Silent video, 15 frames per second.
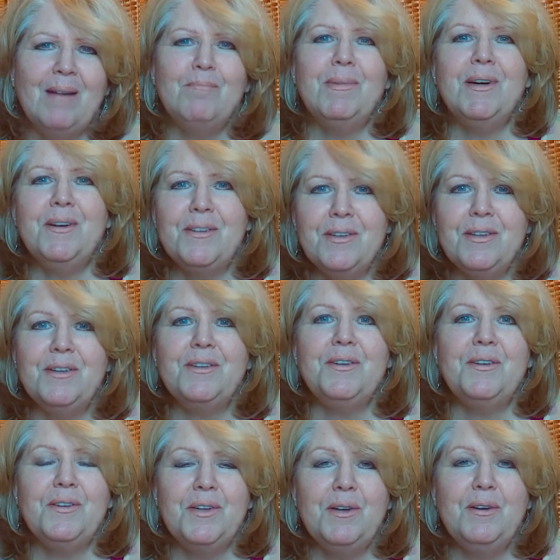ba, do,
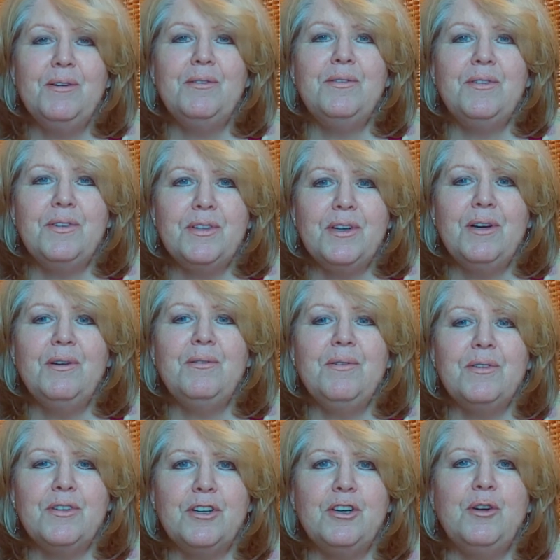do, do, do.
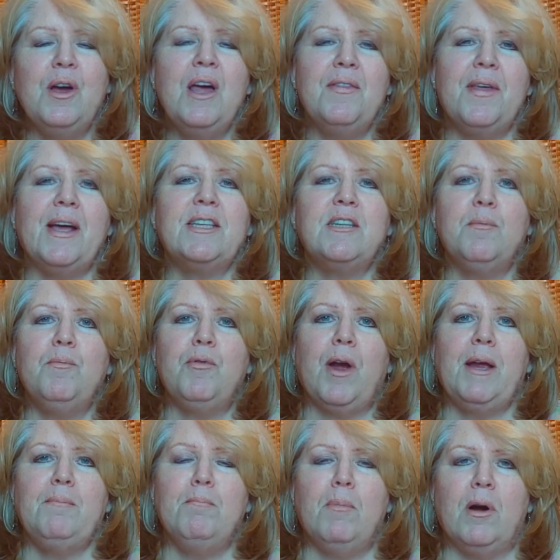That's a
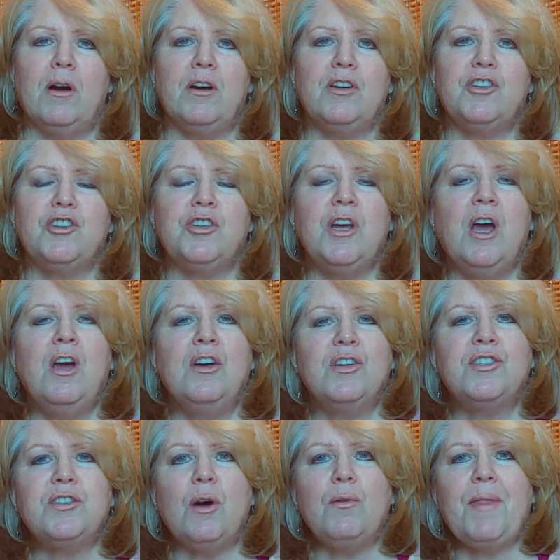bright march.
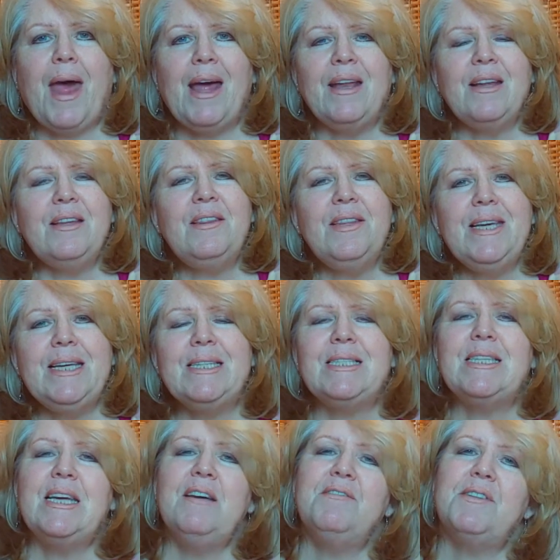So that at
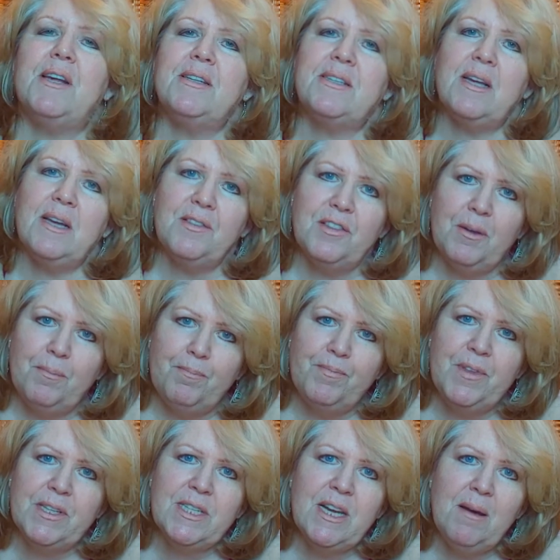least gives us
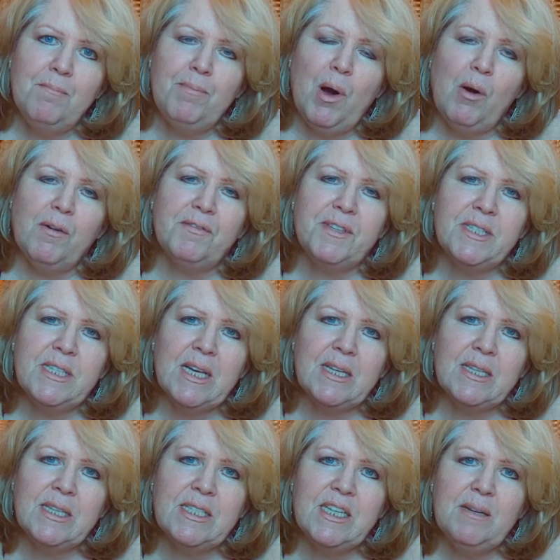the tempo of
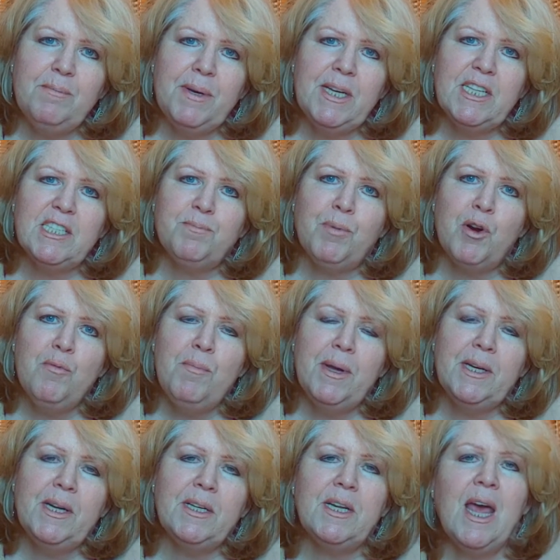60 beats per
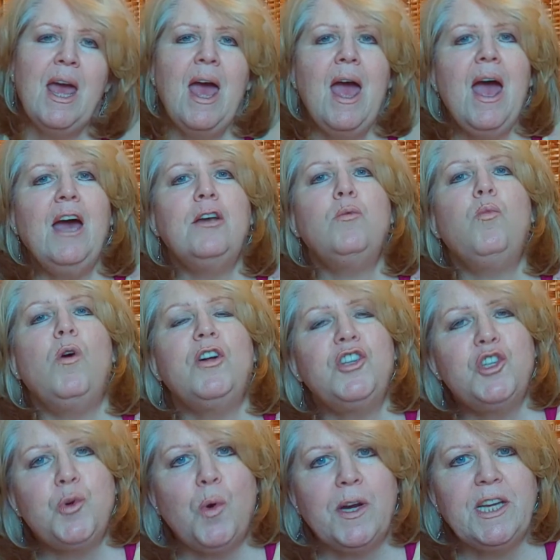minute and
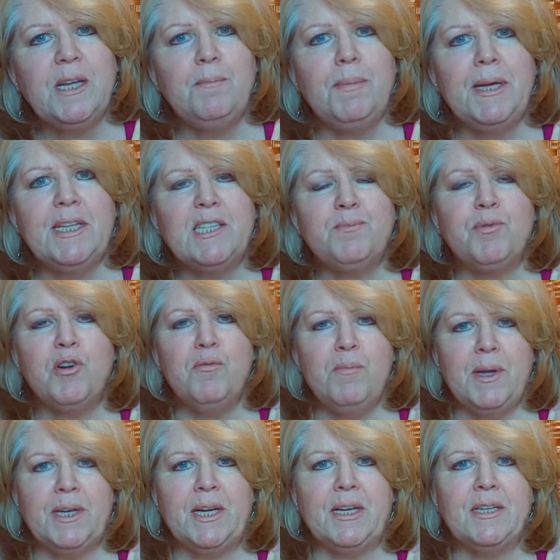120 beats per
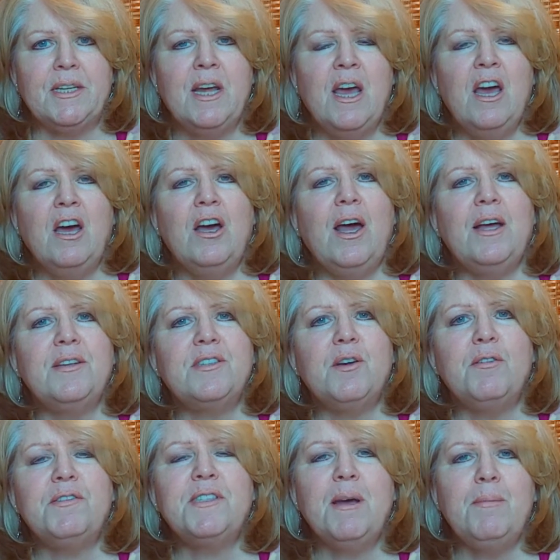minute. And so
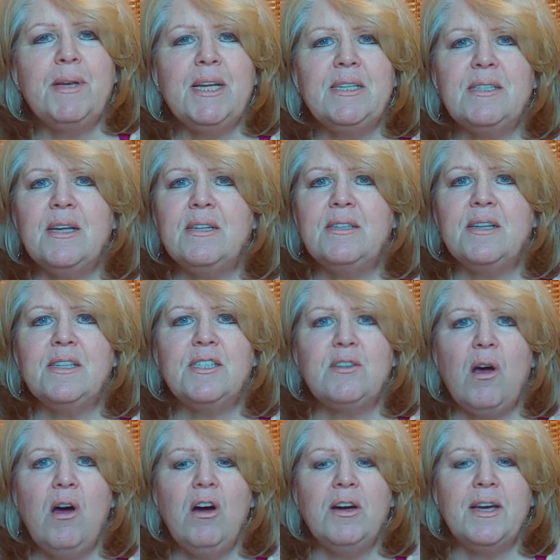if somebody says a
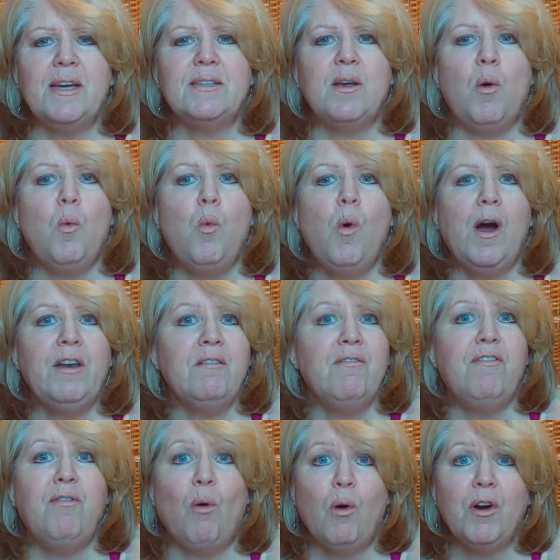song is at
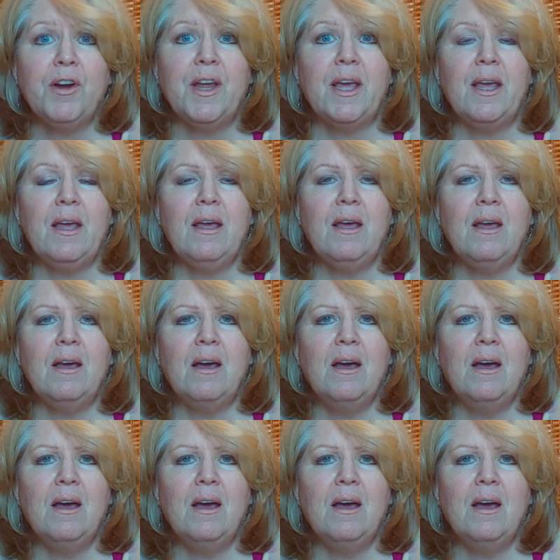140,